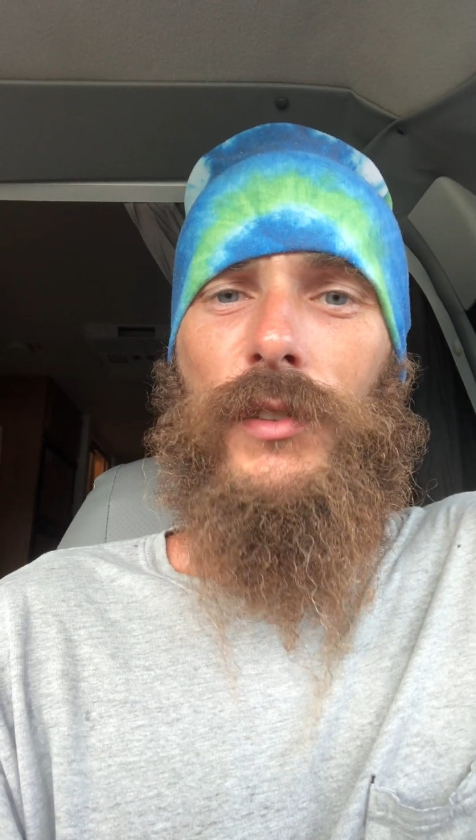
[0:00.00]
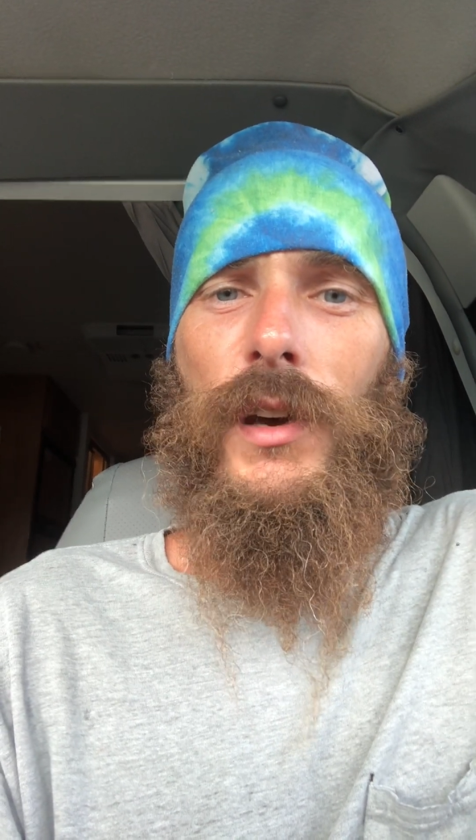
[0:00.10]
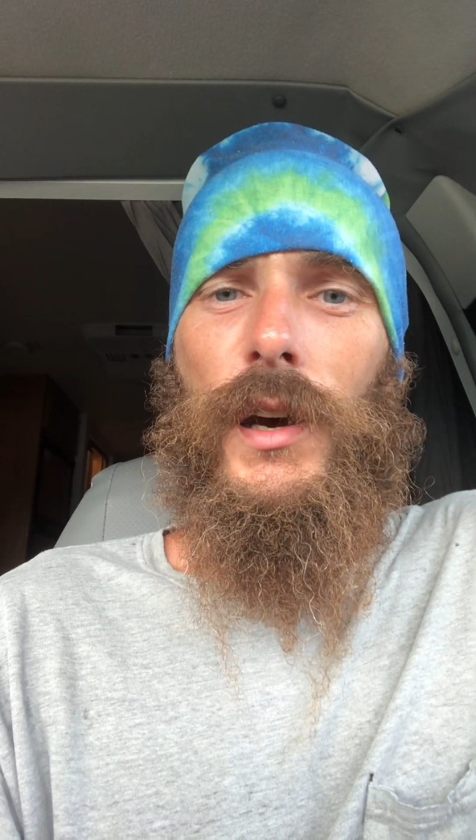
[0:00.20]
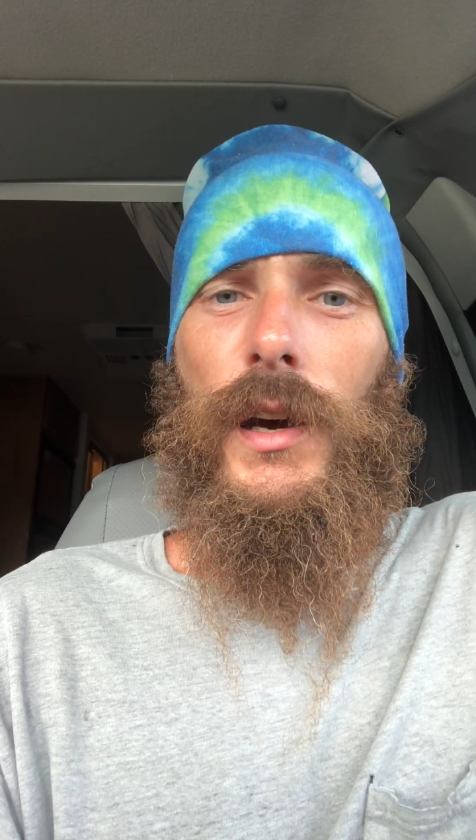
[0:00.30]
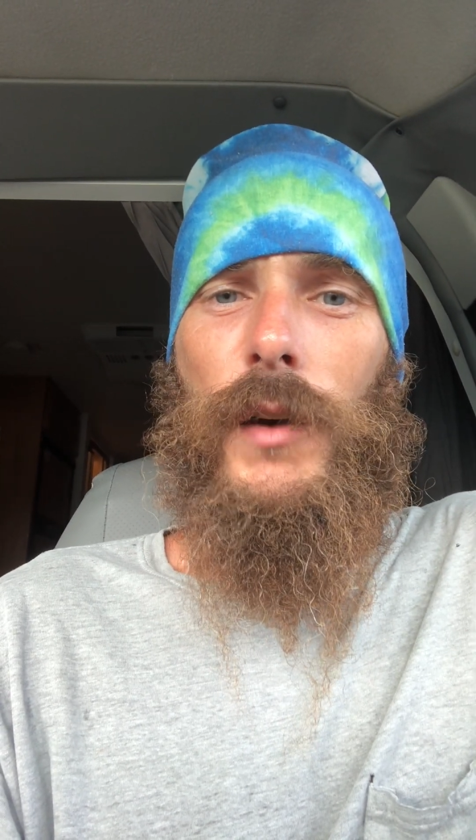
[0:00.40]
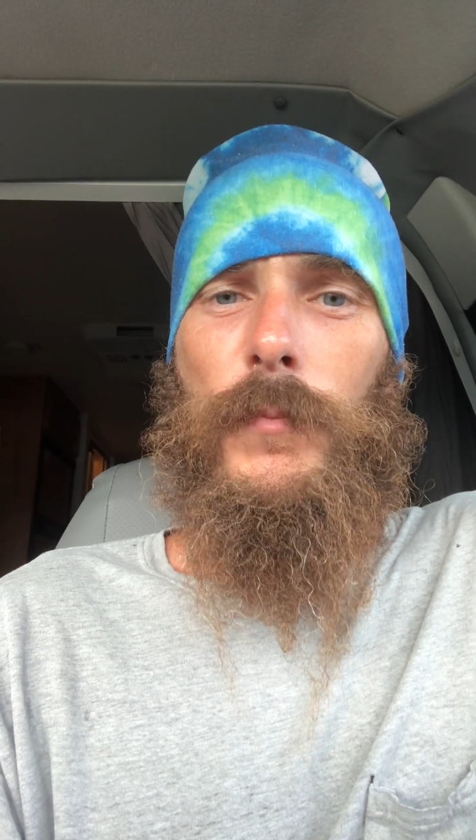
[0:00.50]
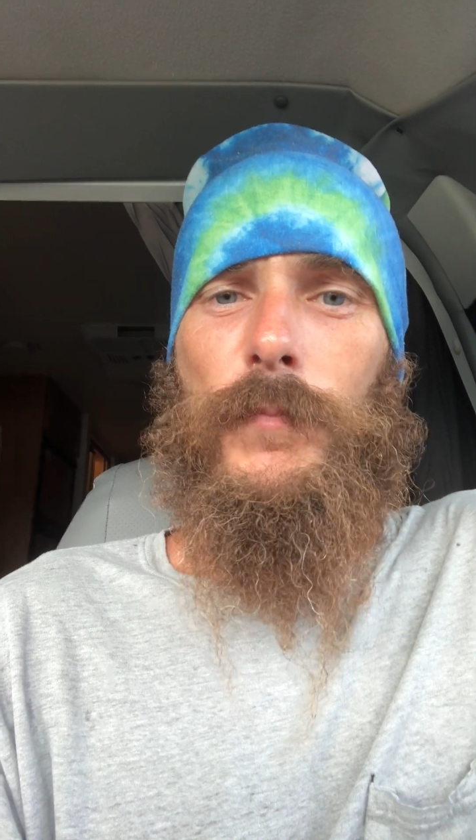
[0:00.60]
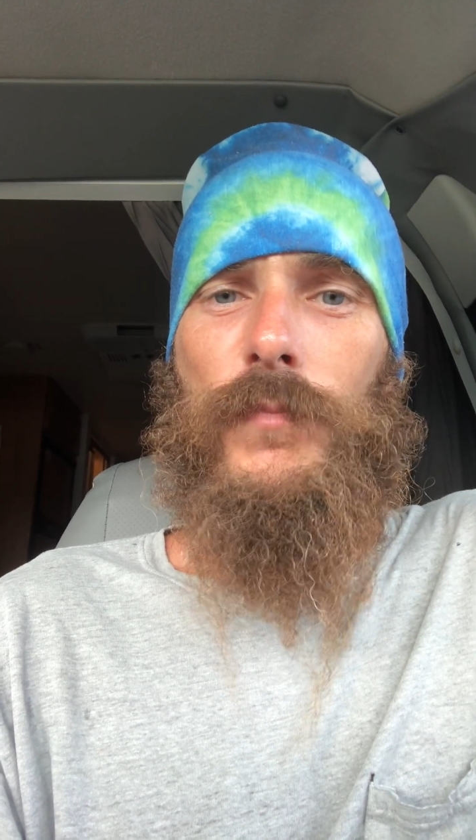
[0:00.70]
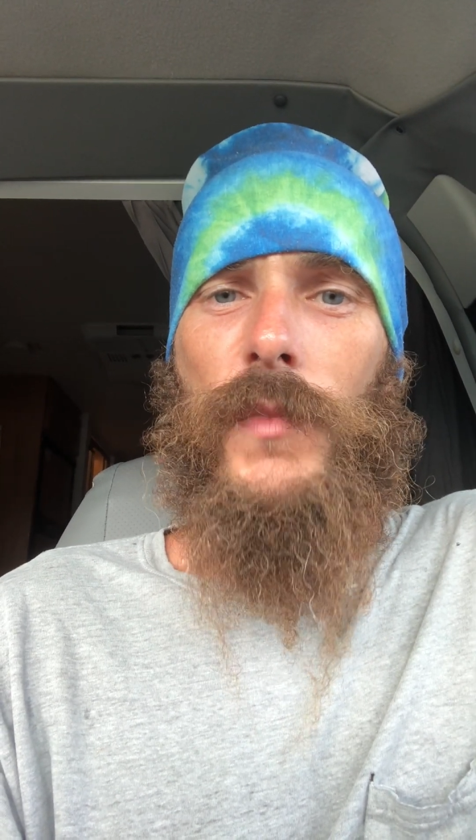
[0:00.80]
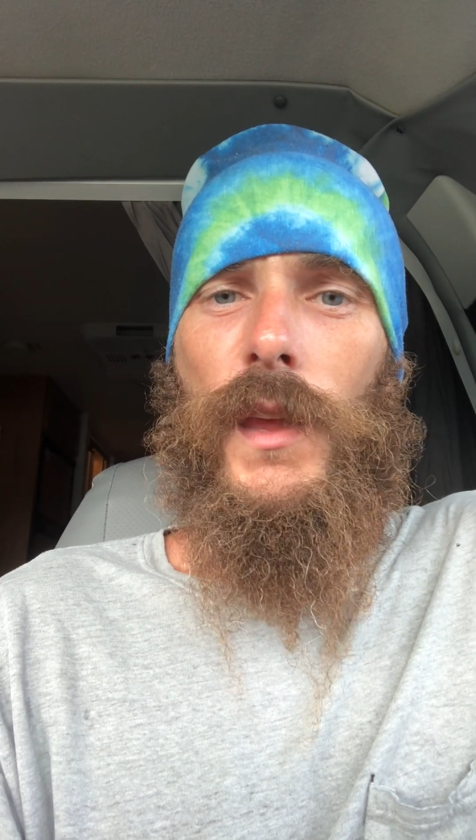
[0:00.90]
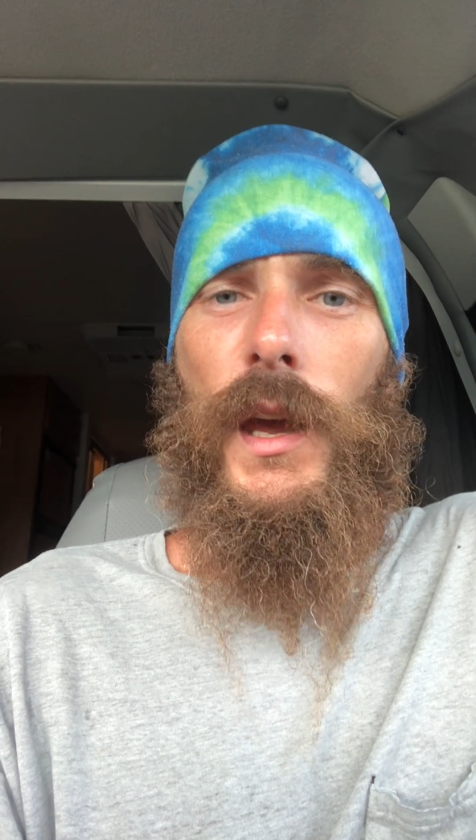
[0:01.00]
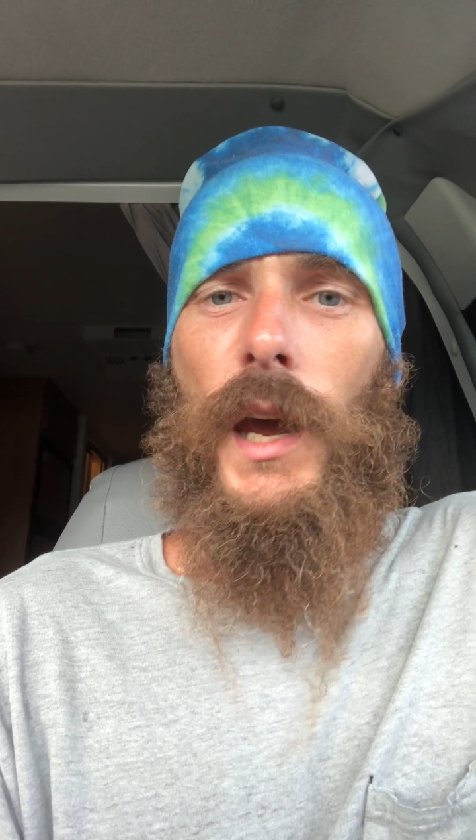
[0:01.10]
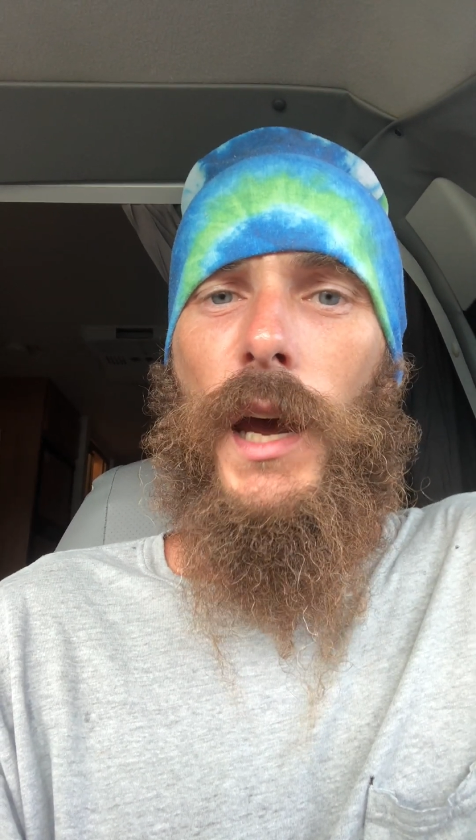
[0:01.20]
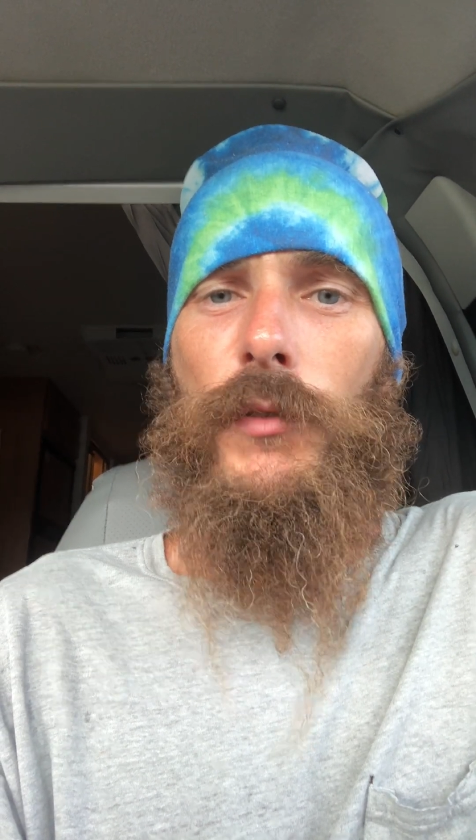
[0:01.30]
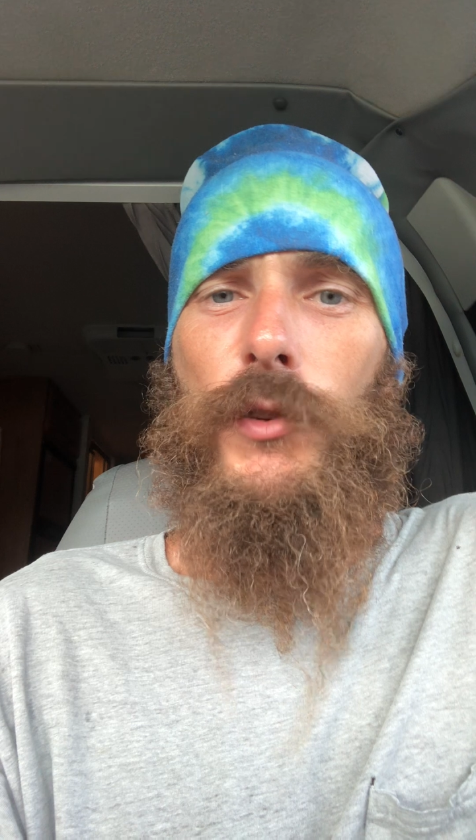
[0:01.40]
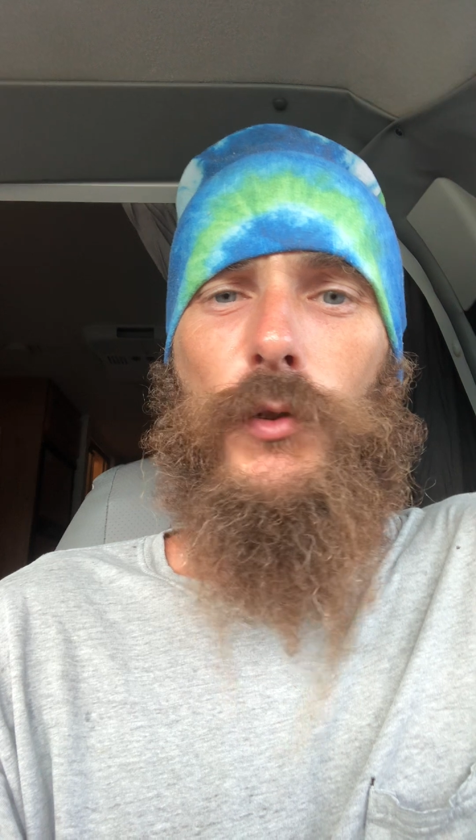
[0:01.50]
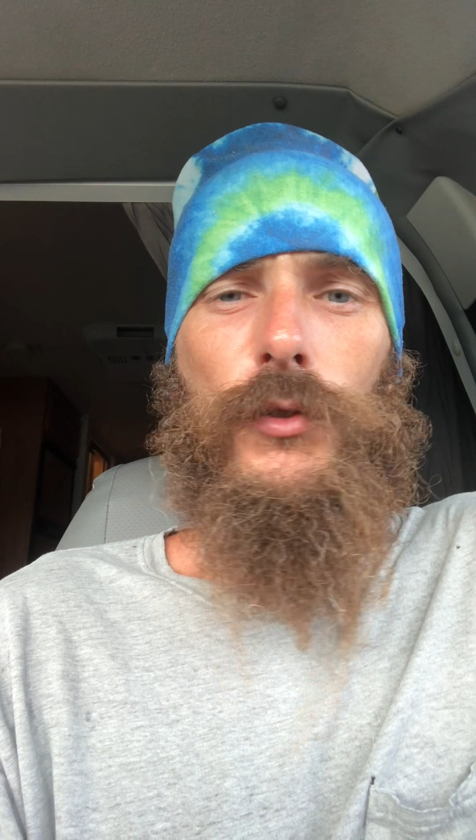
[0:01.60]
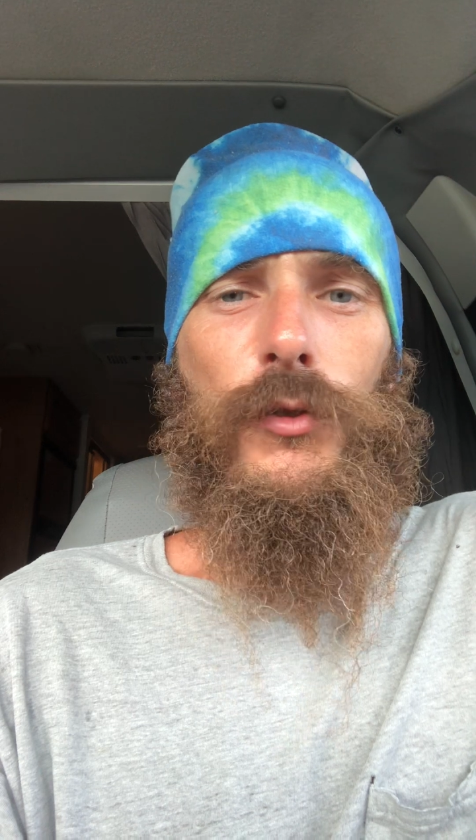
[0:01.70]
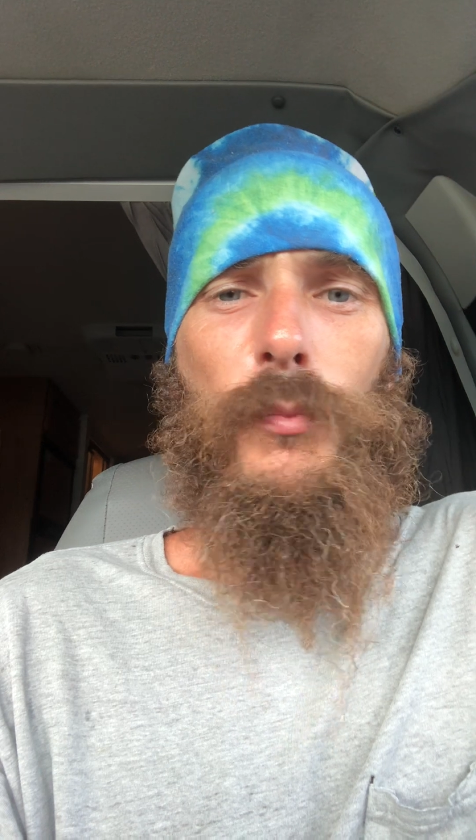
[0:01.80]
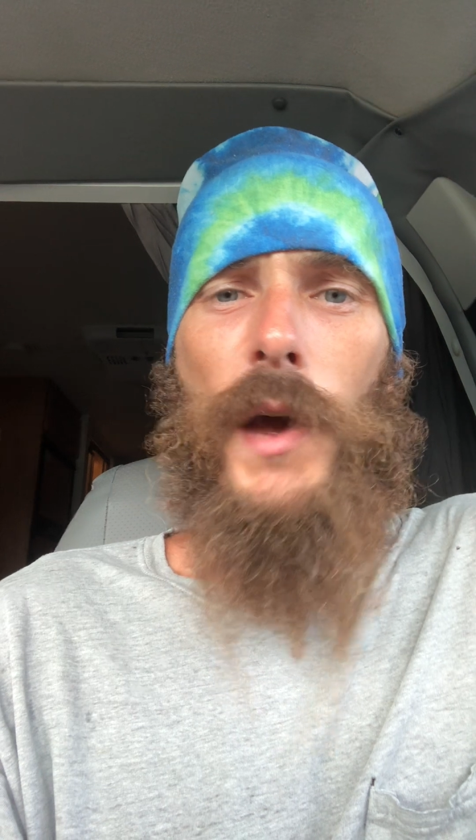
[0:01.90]
avenues
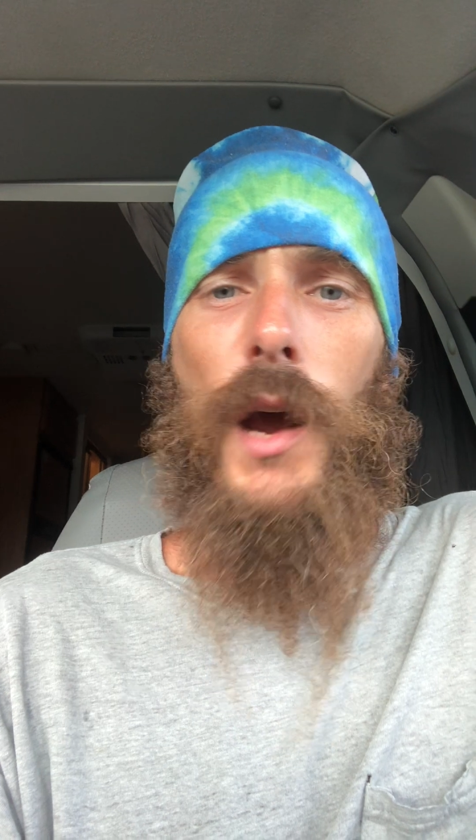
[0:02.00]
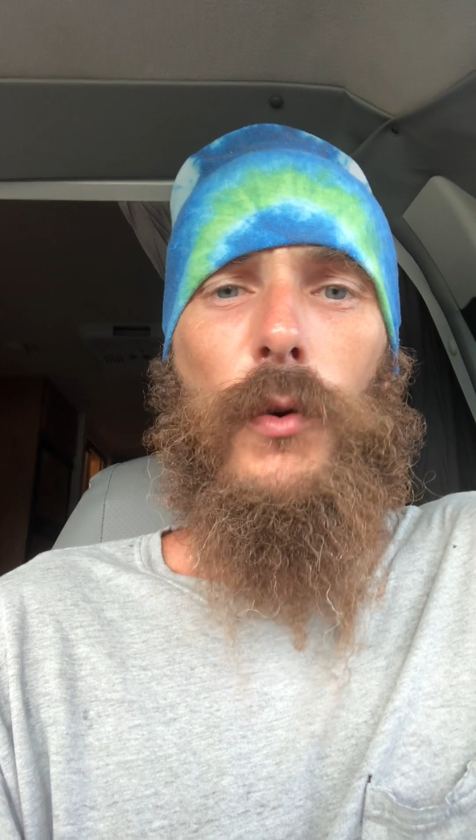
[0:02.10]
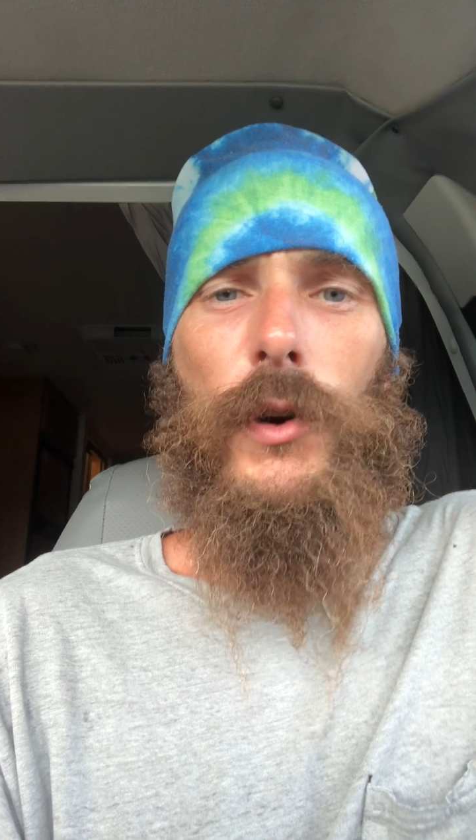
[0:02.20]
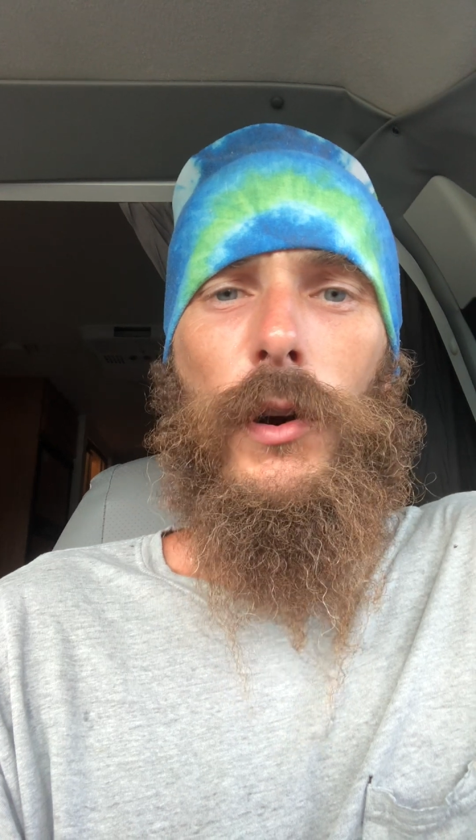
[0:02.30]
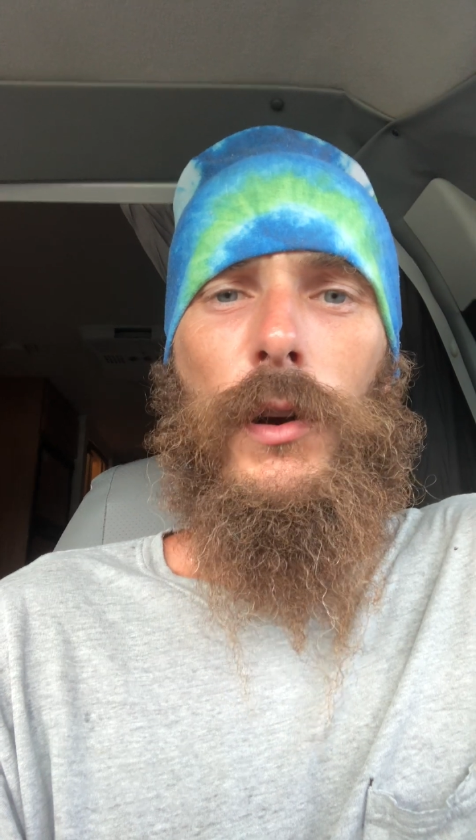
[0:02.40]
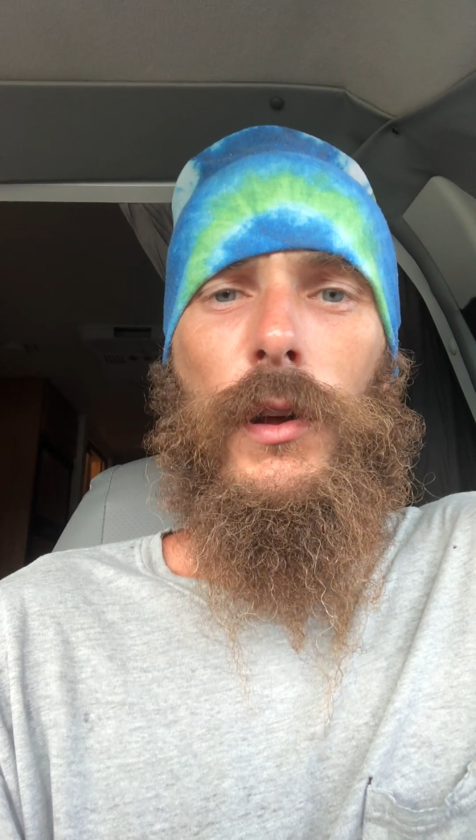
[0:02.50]
of power,